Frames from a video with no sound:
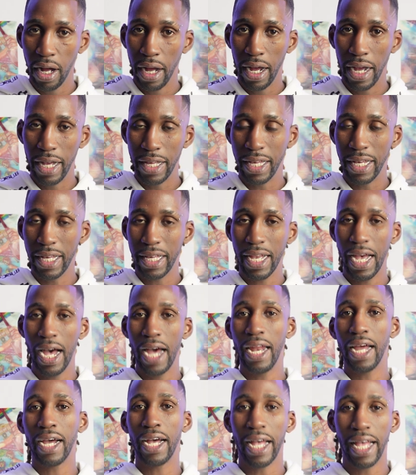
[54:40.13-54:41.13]
It's just
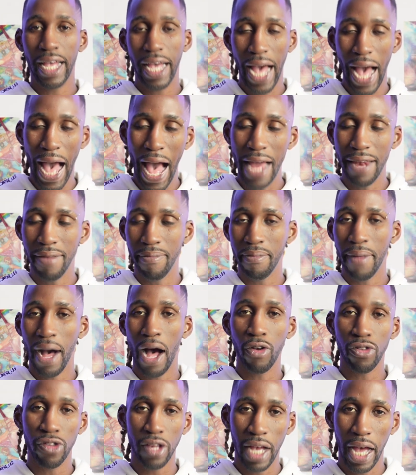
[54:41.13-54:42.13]
kind of like a cat and
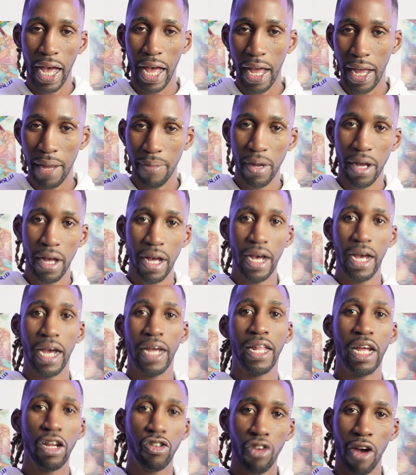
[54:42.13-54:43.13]
mouse game,
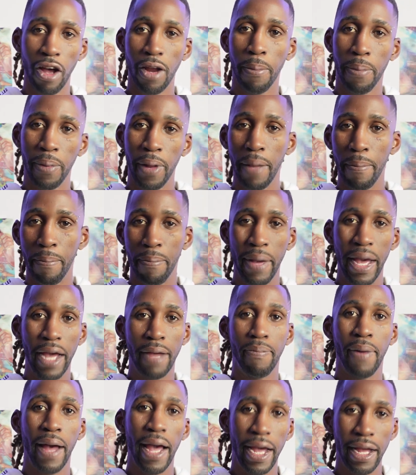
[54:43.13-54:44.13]
and they're trying to play
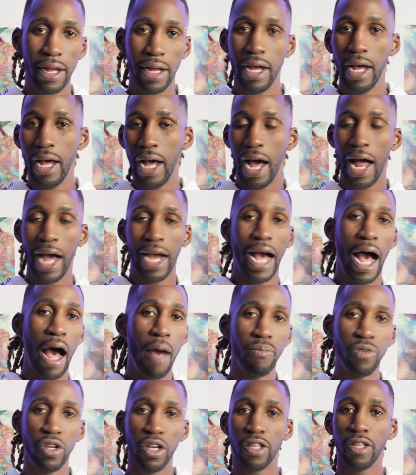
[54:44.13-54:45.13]
big bank. Like,
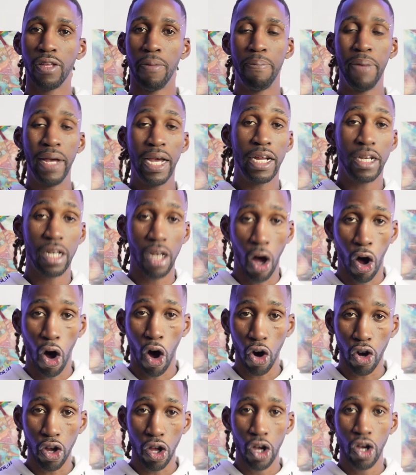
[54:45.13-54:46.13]
I'm just the big
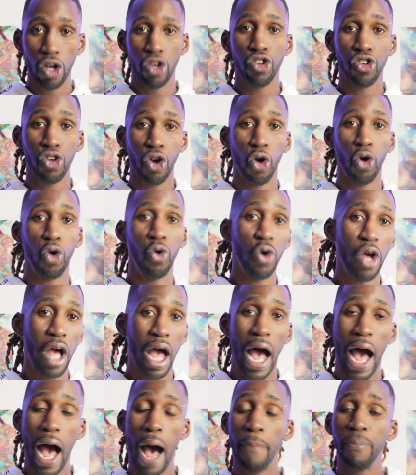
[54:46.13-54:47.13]
dog, so
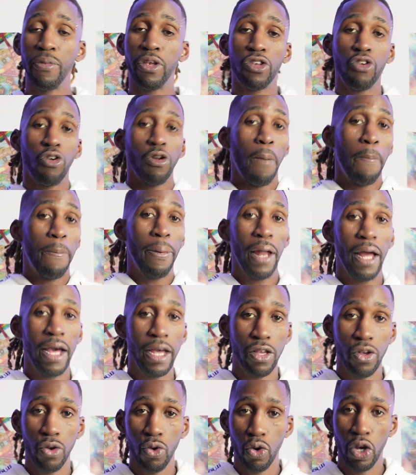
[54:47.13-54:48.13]
I'm just going to
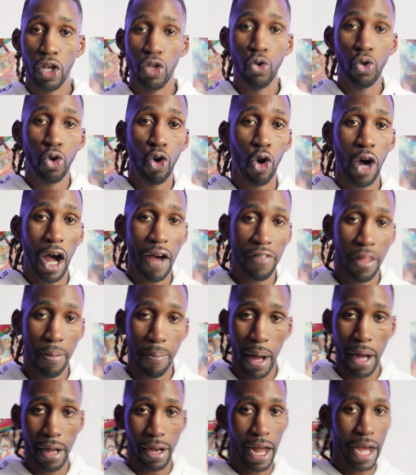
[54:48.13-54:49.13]
play you, and you're going to have to
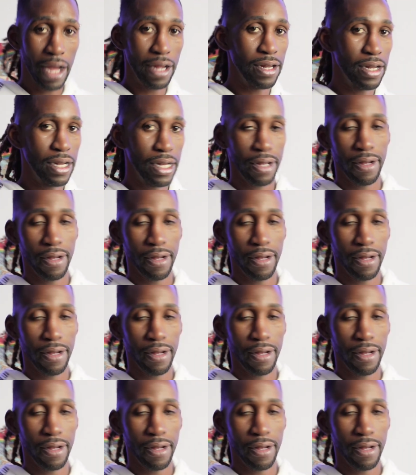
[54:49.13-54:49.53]
buy, like,